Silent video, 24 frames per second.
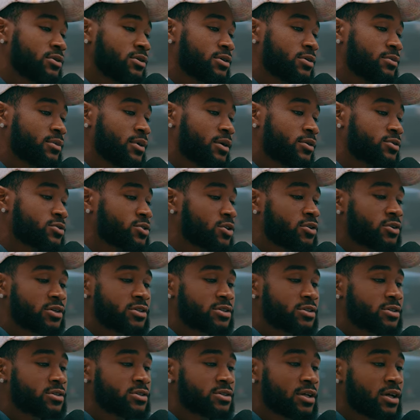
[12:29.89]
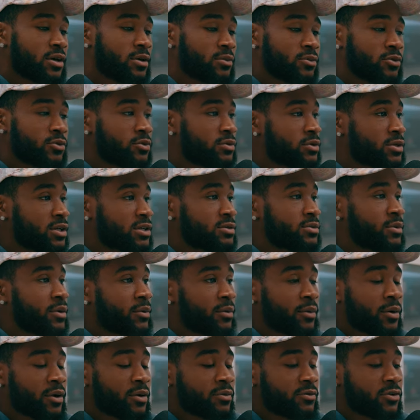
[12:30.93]
Um, I was always humble. That's how my
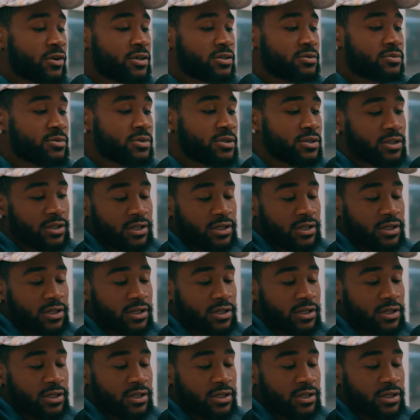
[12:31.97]
mom raised me.